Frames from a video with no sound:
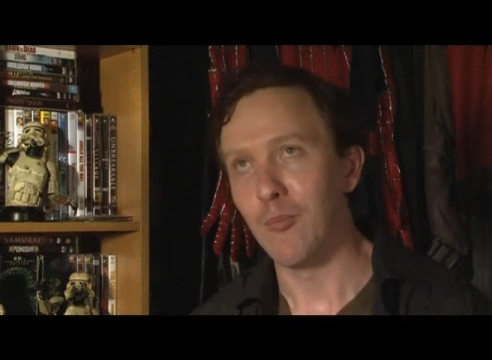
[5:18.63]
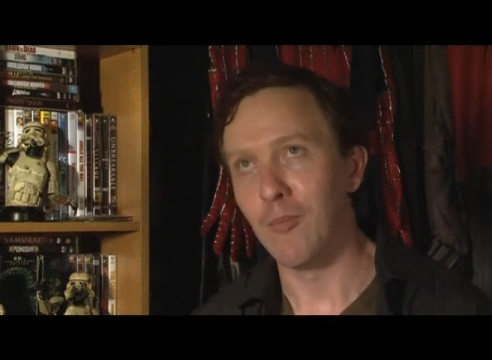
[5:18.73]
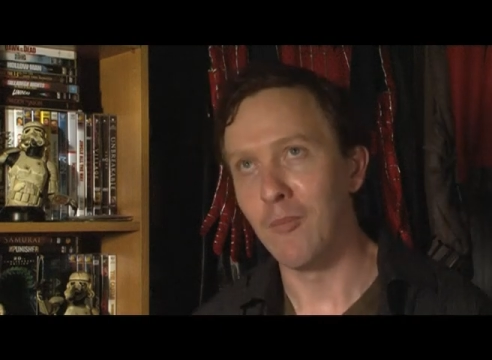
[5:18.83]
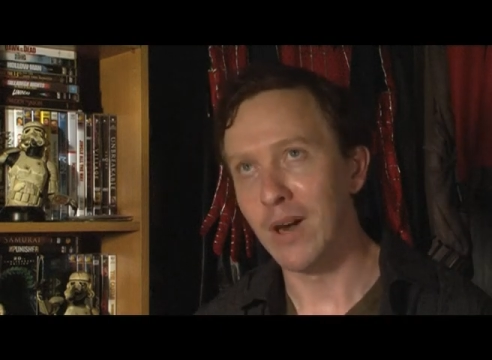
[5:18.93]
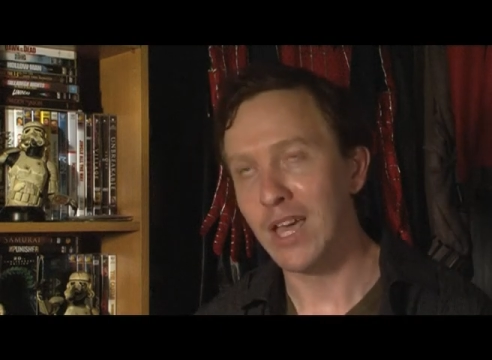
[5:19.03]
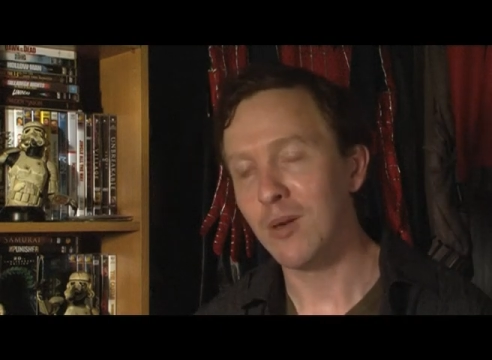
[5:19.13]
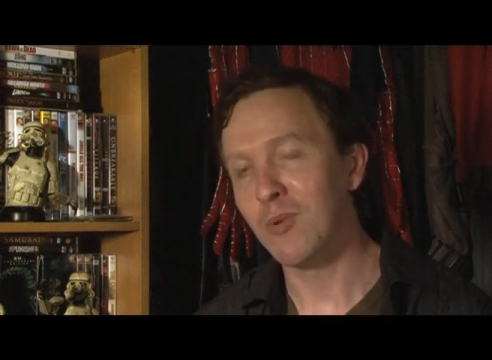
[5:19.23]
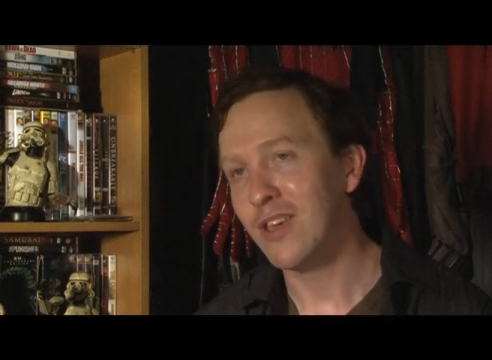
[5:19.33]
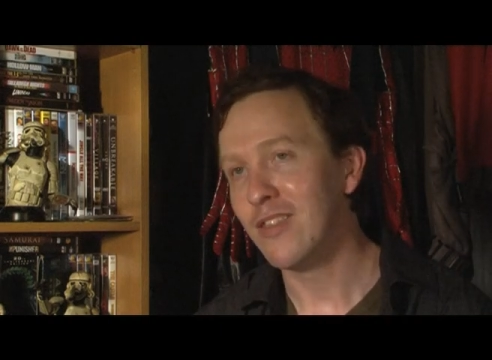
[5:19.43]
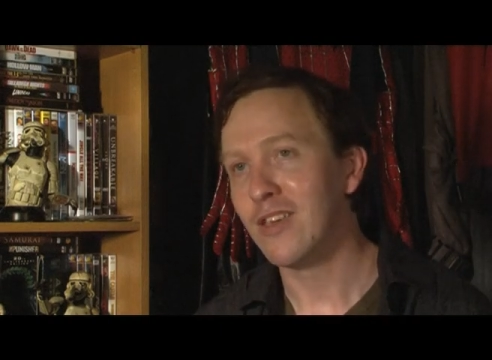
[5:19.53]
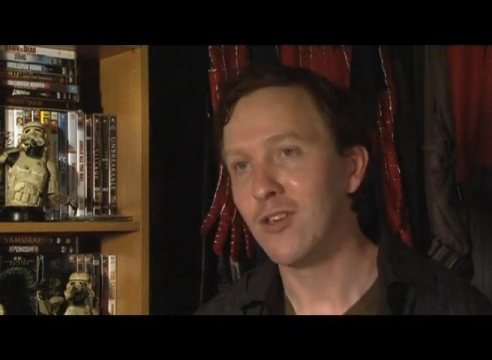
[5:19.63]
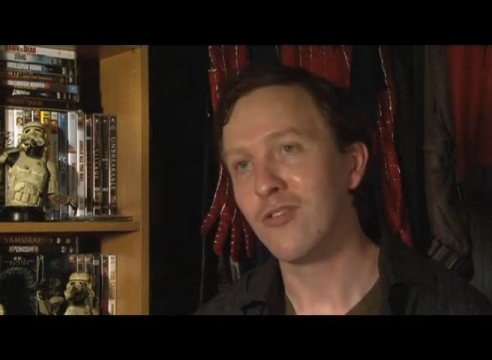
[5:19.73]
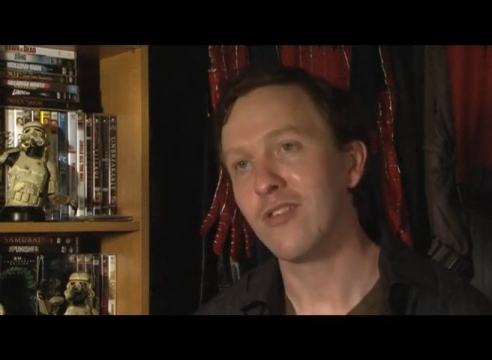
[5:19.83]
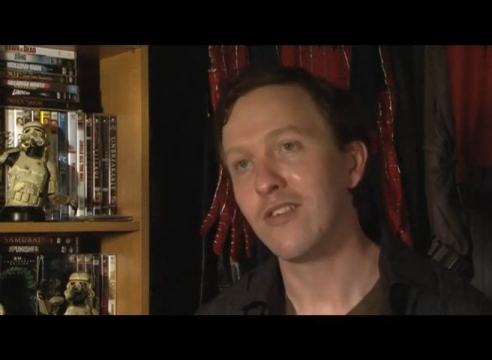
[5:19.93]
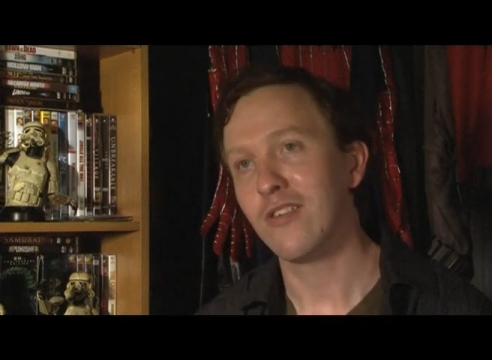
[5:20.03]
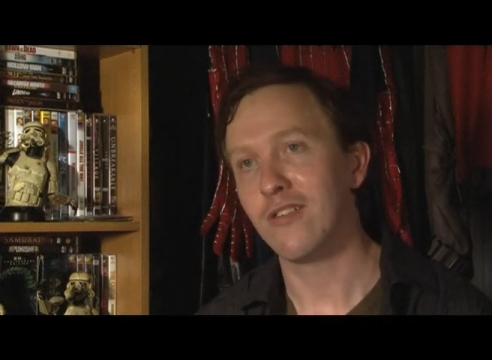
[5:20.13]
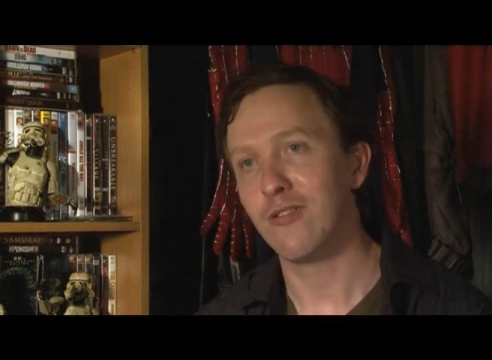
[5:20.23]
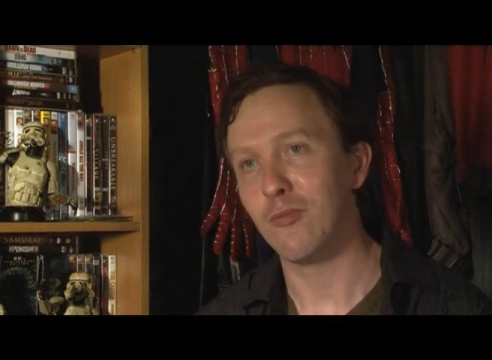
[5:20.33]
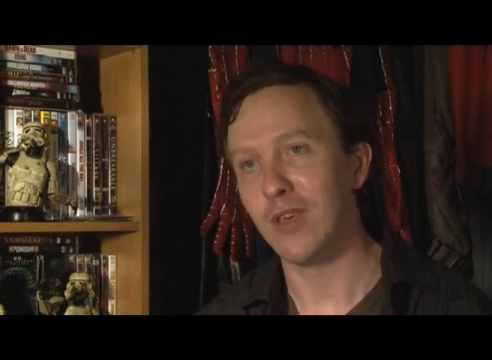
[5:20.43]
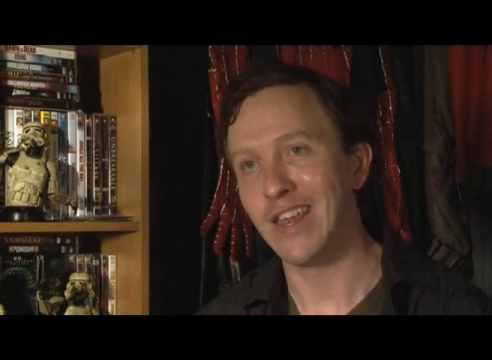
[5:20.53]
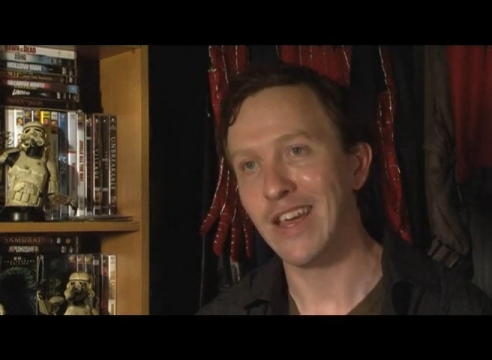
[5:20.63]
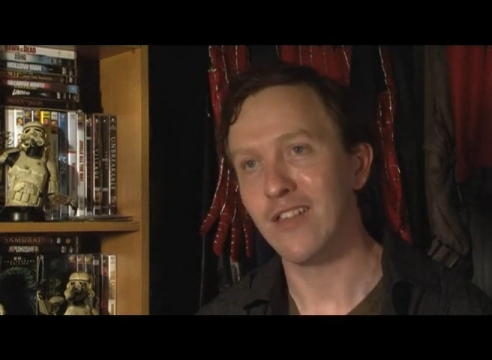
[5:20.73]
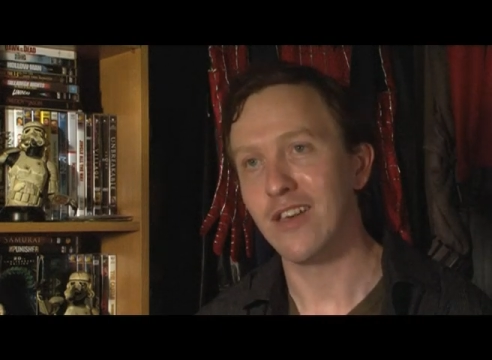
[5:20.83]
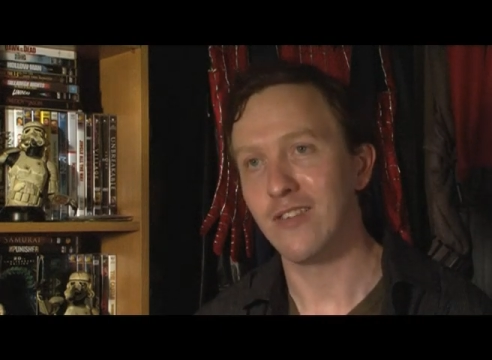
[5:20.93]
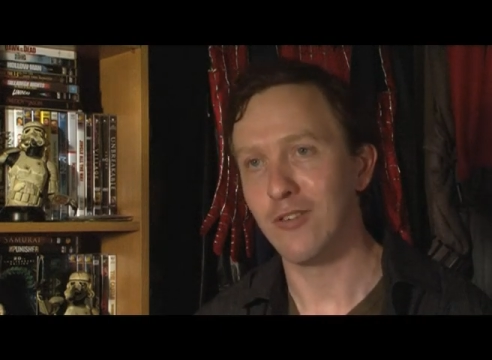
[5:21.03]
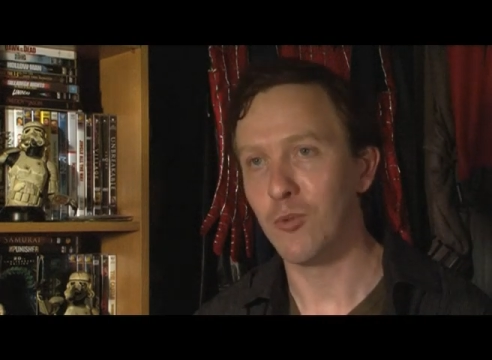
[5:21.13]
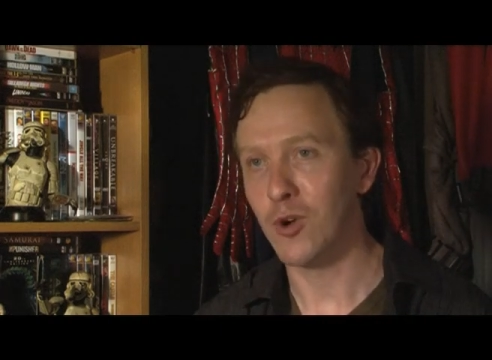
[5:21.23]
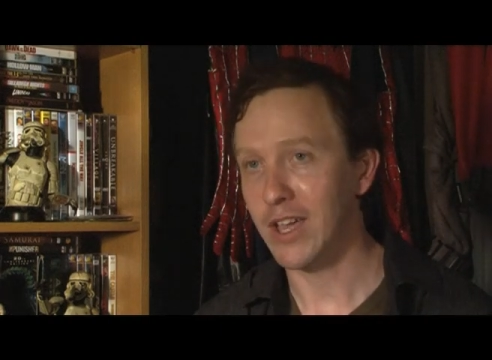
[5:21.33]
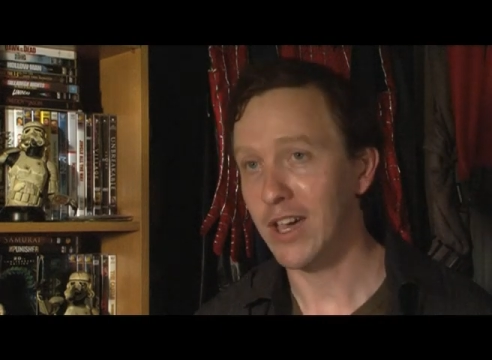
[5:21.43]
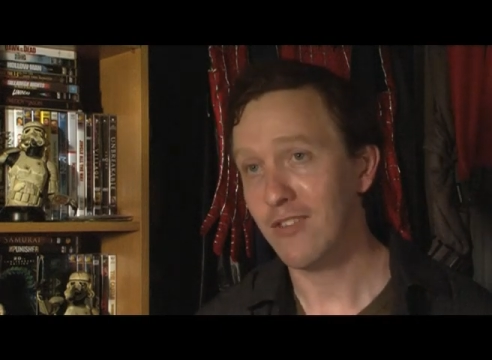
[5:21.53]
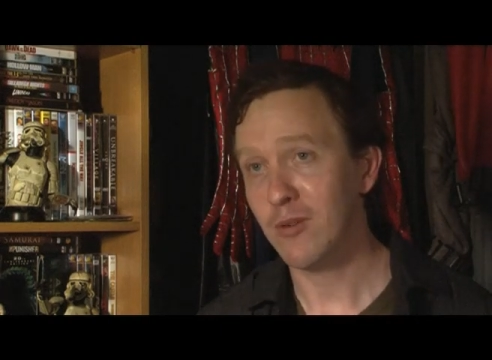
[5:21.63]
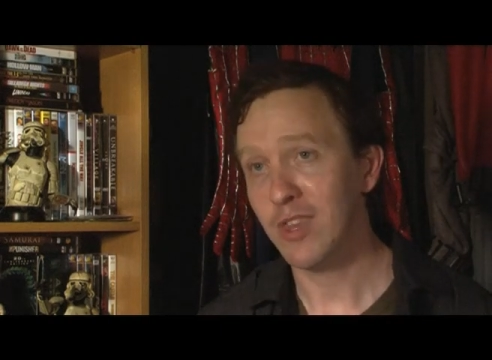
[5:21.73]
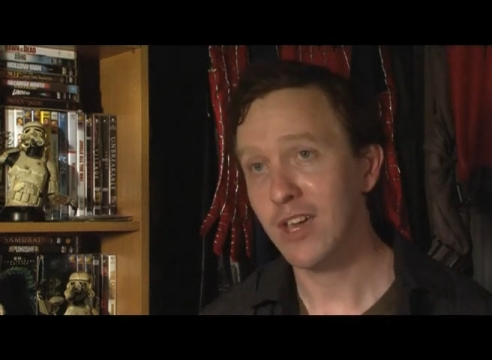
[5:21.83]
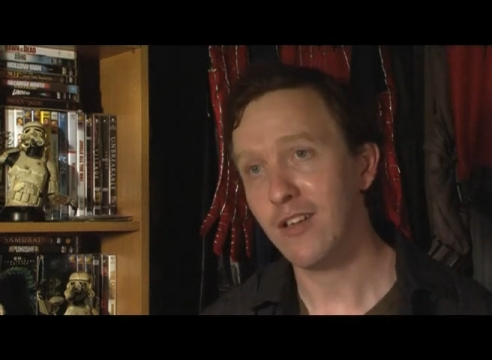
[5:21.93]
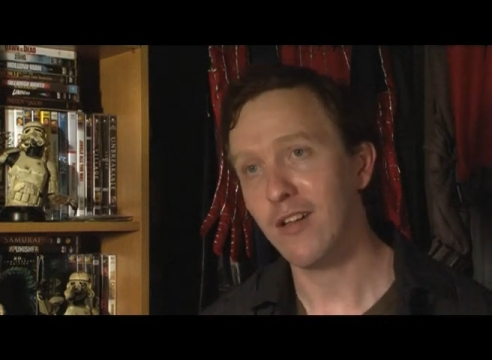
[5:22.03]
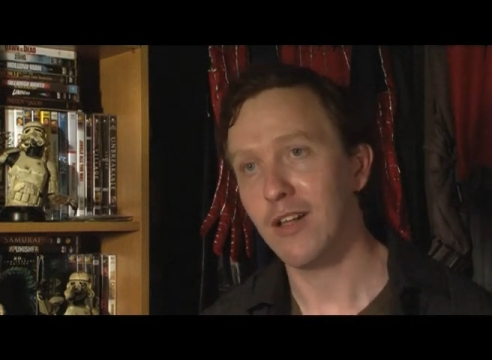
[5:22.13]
maybe they're using this as an outlet to work out some of that.